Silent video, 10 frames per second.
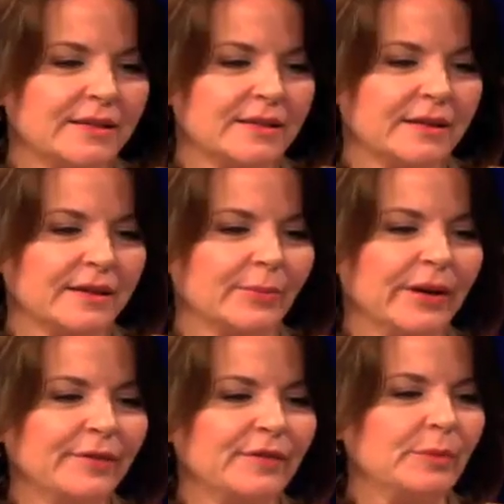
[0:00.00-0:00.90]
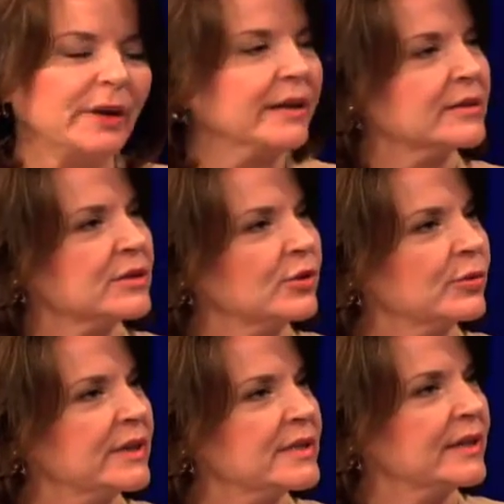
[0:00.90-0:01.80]
biofeedback is
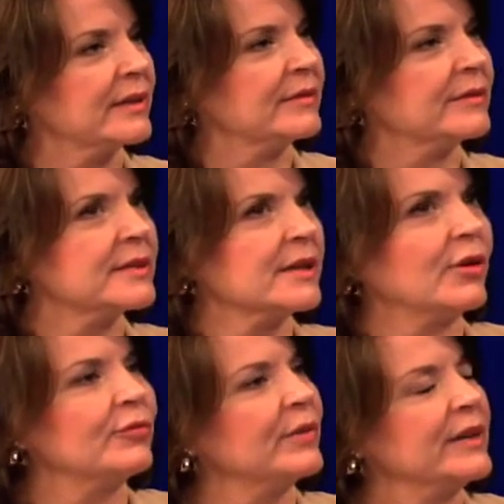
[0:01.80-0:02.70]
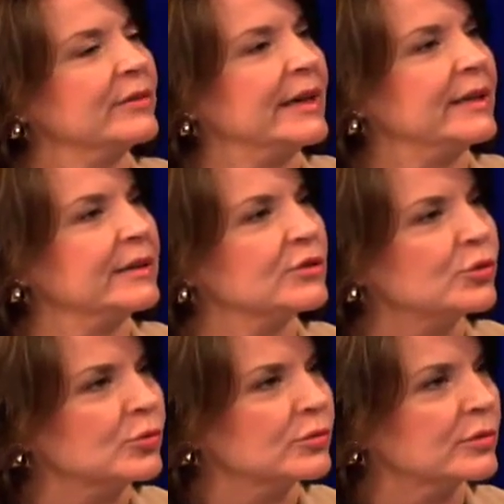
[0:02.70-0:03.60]
known as a self-regulating
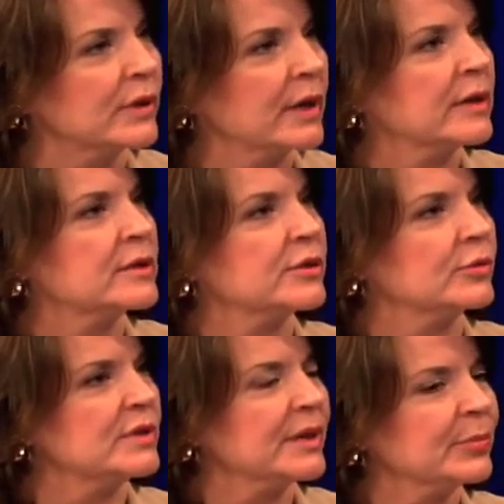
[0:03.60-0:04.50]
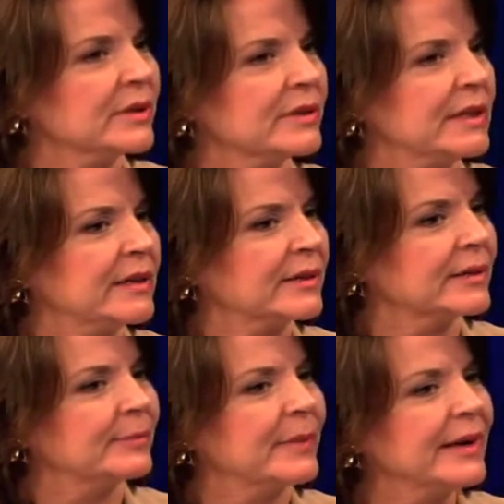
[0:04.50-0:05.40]
tool. So typically,
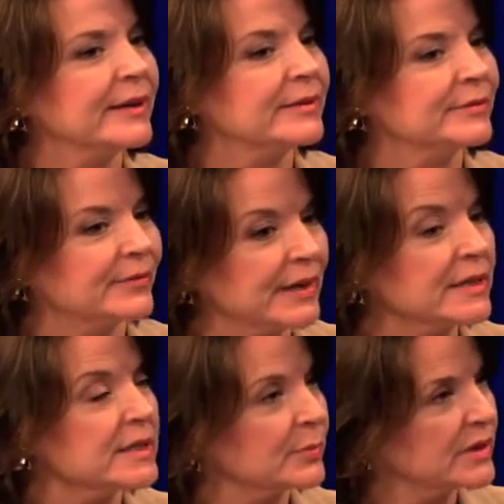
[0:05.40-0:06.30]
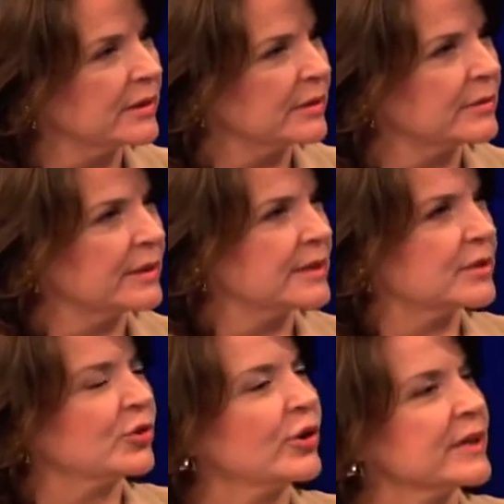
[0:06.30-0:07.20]
my device particular is
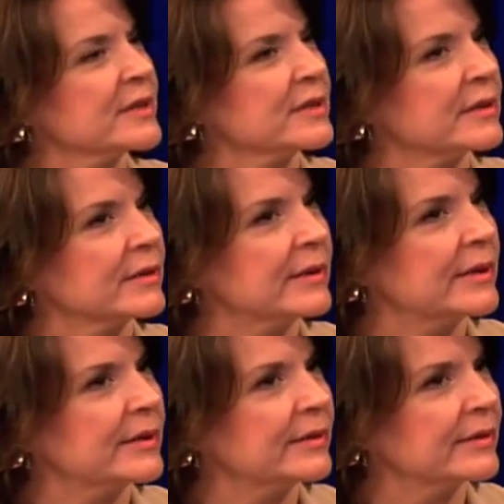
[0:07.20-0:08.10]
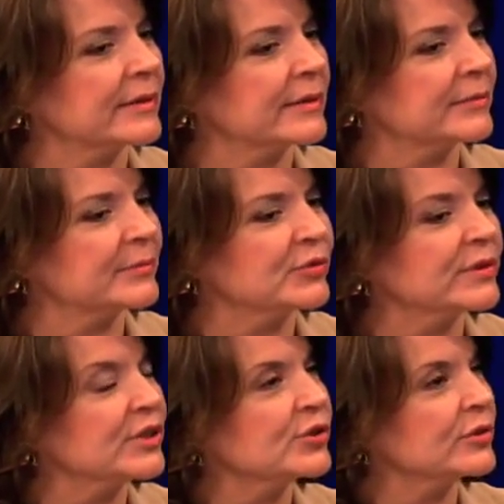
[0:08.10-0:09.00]
not a
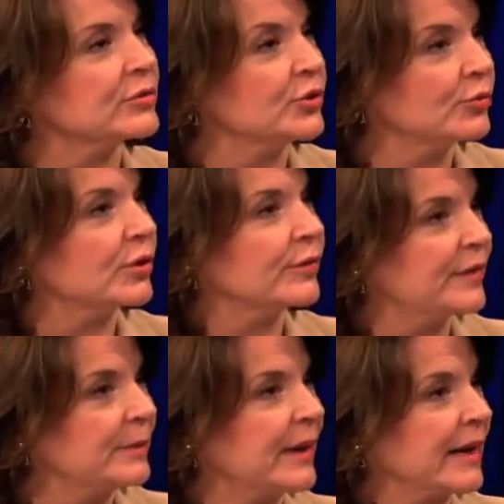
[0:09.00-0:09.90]
traditional neurofeedback